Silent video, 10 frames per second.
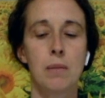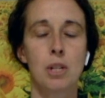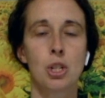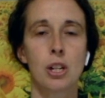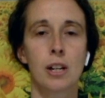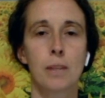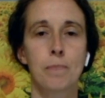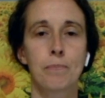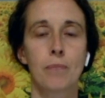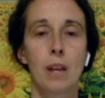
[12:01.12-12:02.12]
baby chick?
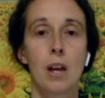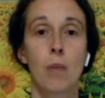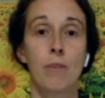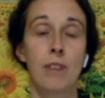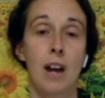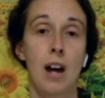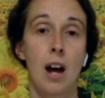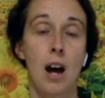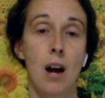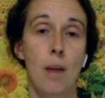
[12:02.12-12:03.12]
We've got
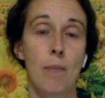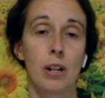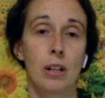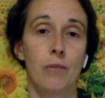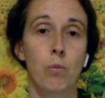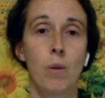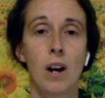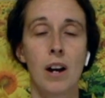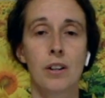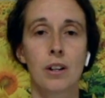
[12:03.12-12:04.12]
our bottle of
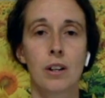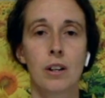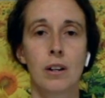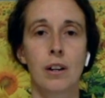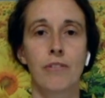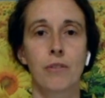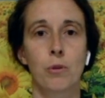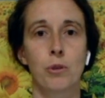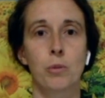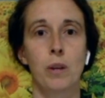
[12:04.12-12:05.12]
water. Of
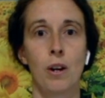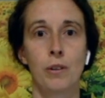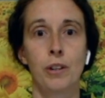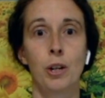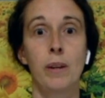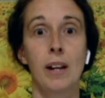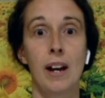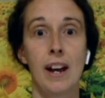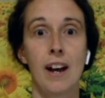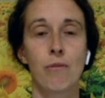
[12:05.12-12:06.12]
course, we all know we
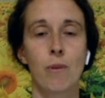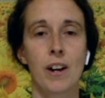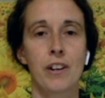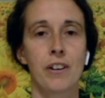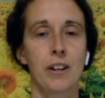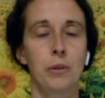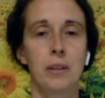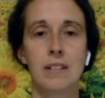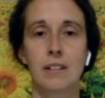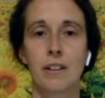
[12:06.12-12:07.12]
got to have water. Not
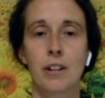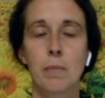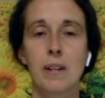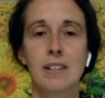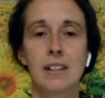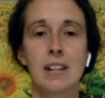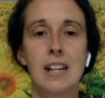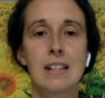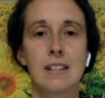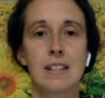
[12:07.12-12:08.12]
only is it on our basic
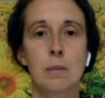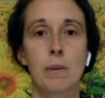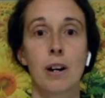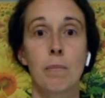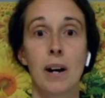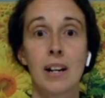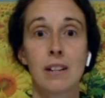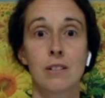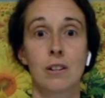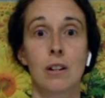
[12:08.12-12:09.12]
needs list, but our
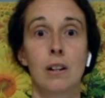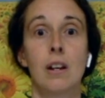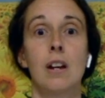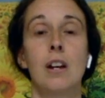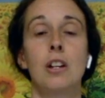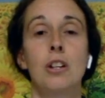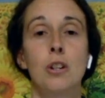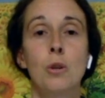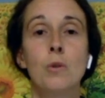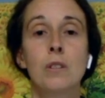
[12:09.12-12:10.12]
bodies are
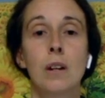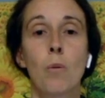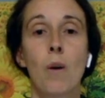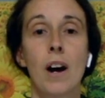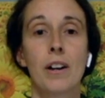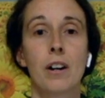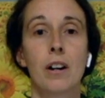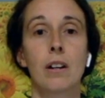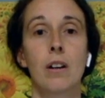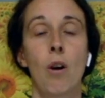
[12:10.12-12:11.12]
using
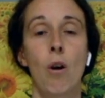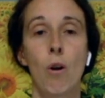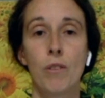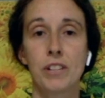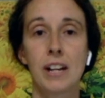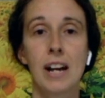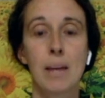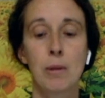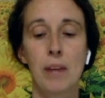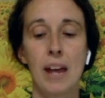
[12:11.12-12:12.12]
water all the
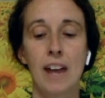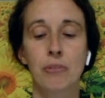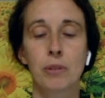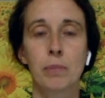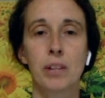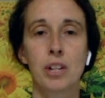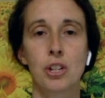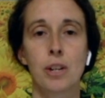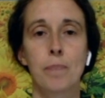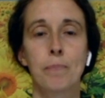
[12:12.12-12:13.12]
time, and we have to
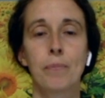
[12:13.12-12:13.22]
replenish it.